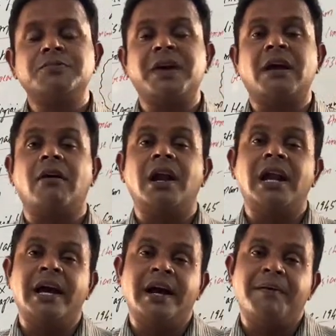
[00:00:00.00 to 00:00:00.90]
make all
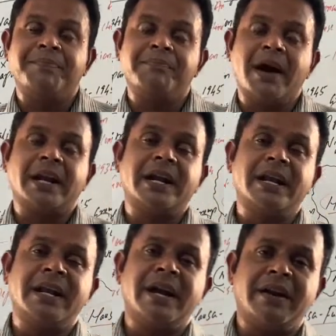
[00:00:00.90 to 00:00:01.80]

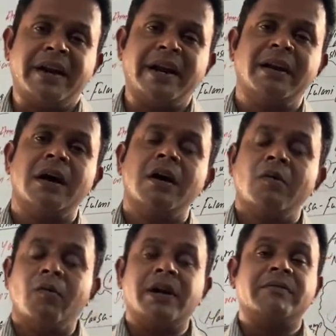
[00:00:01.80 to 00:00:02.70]
marketing and
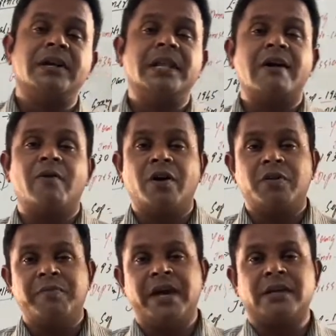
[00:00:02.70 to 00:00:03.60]
trade whatever they want to
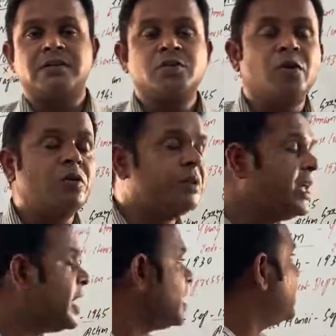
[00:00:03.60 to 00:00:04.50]
make. So there and